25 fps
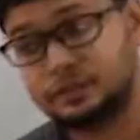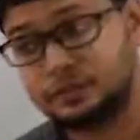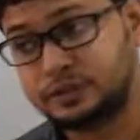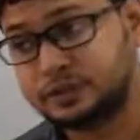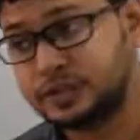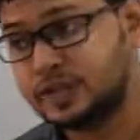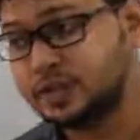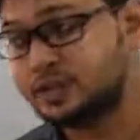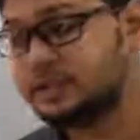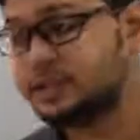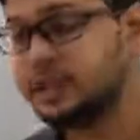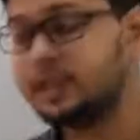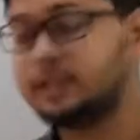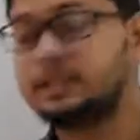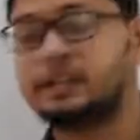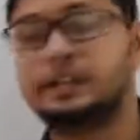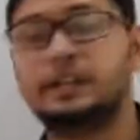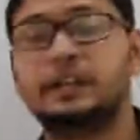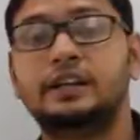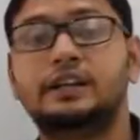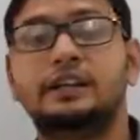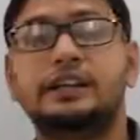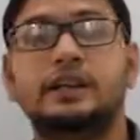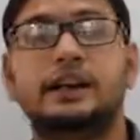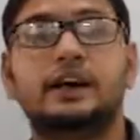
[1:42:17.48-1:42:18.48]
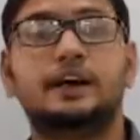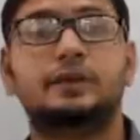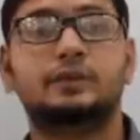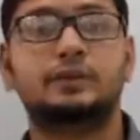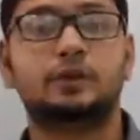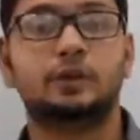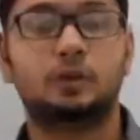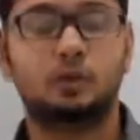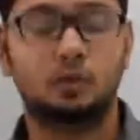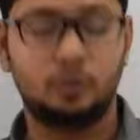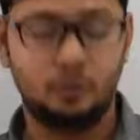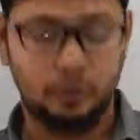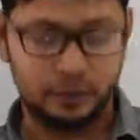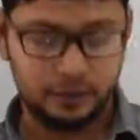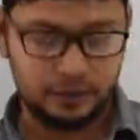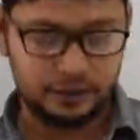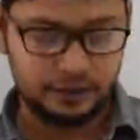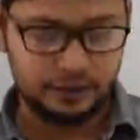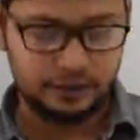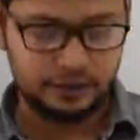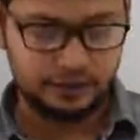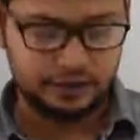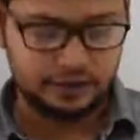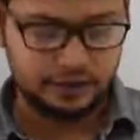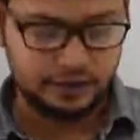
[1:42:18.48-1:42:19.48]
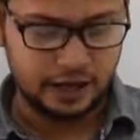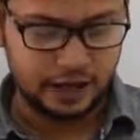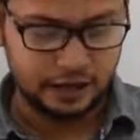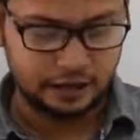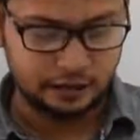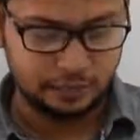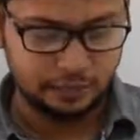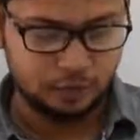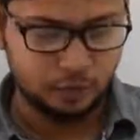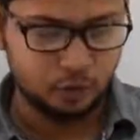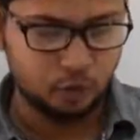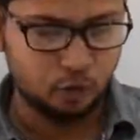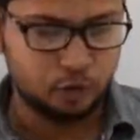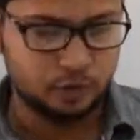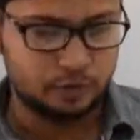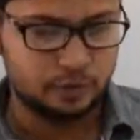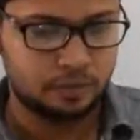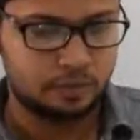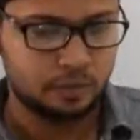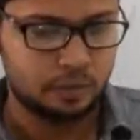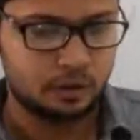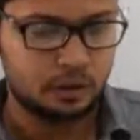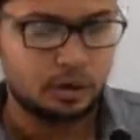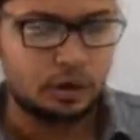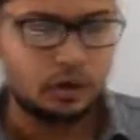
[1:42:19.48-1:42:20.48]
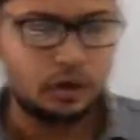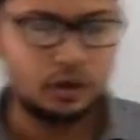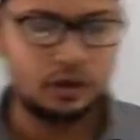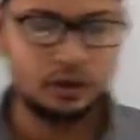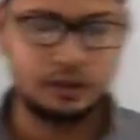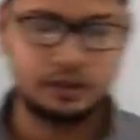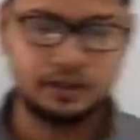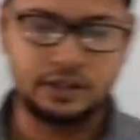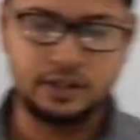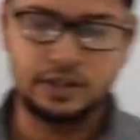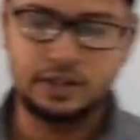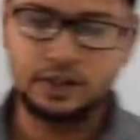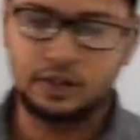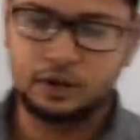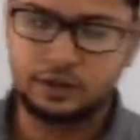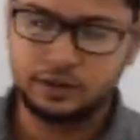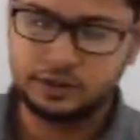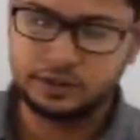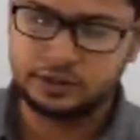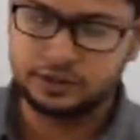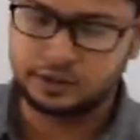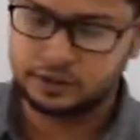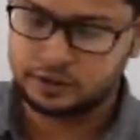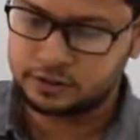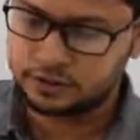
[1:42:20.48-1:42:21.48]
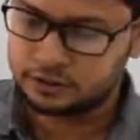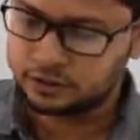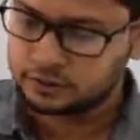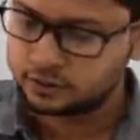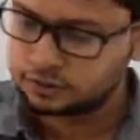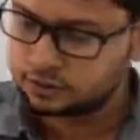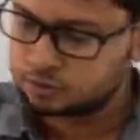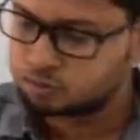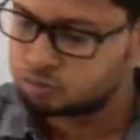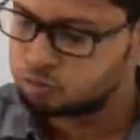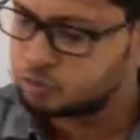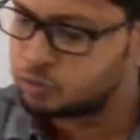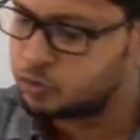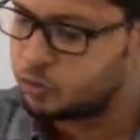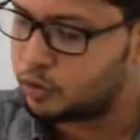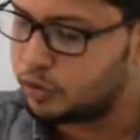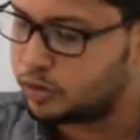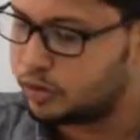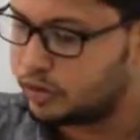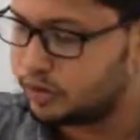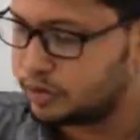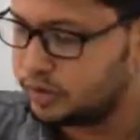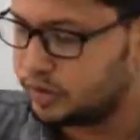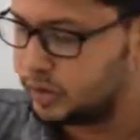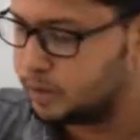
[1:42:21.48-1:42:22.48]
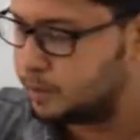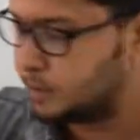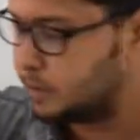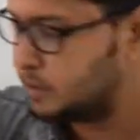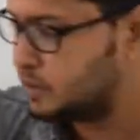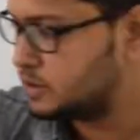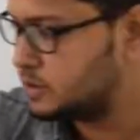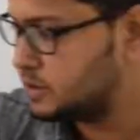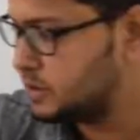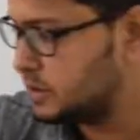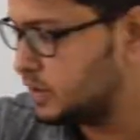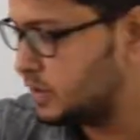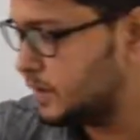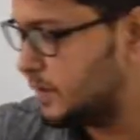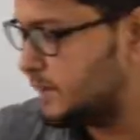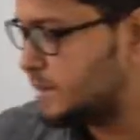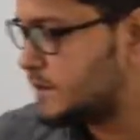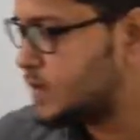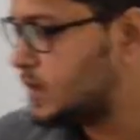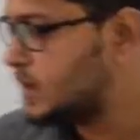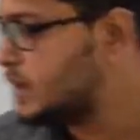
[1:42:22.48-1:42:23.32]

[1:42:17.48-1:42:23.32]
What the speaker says: fact that India, in its export policy or its foreign trade policy,